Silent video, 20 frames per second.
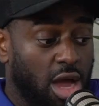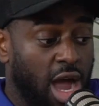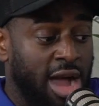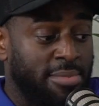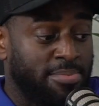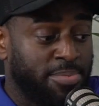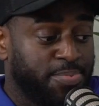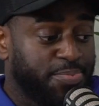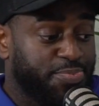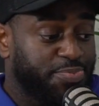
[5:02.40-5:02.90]

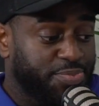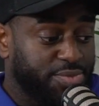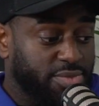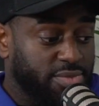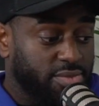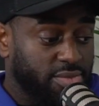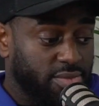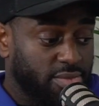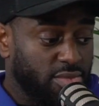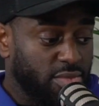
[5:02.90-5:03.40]
I'm
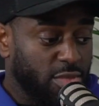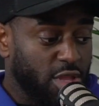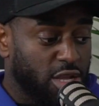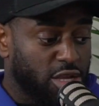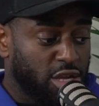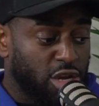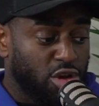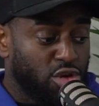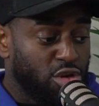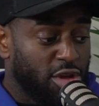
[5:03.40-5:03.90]

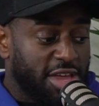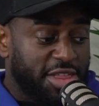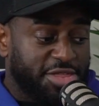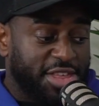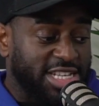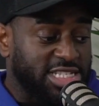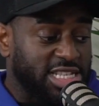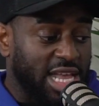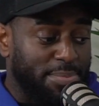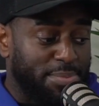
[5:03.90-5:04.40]

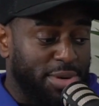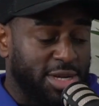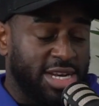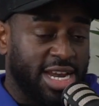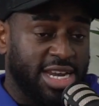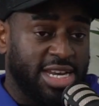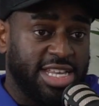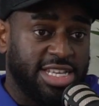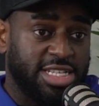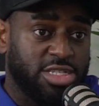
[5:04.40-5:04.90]
that's happened,
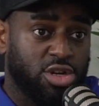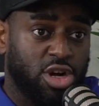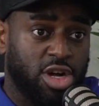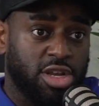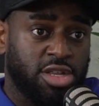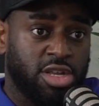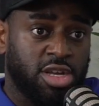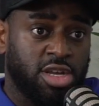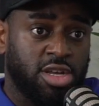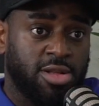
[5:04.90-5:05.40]
and he's
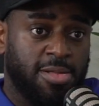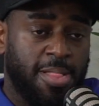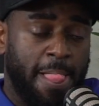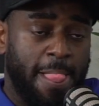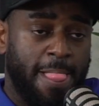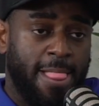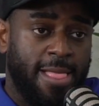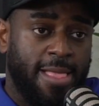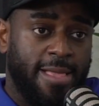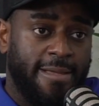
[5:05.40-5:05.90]
got the
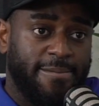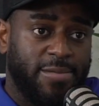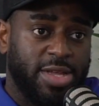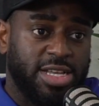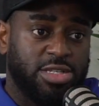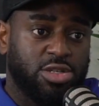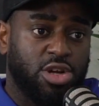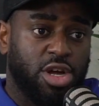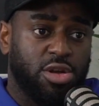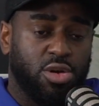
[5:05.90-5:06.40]

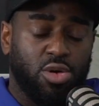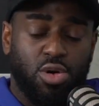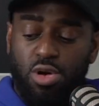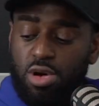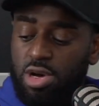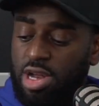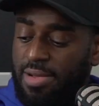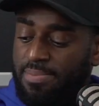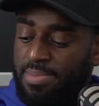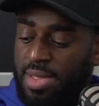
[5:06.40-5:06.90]

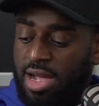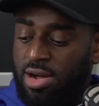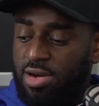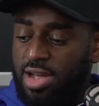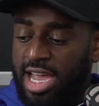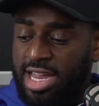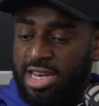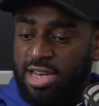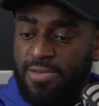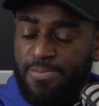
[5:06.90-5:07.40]
call up now.
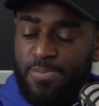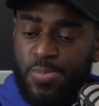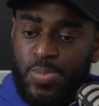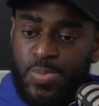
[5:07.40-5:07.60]
And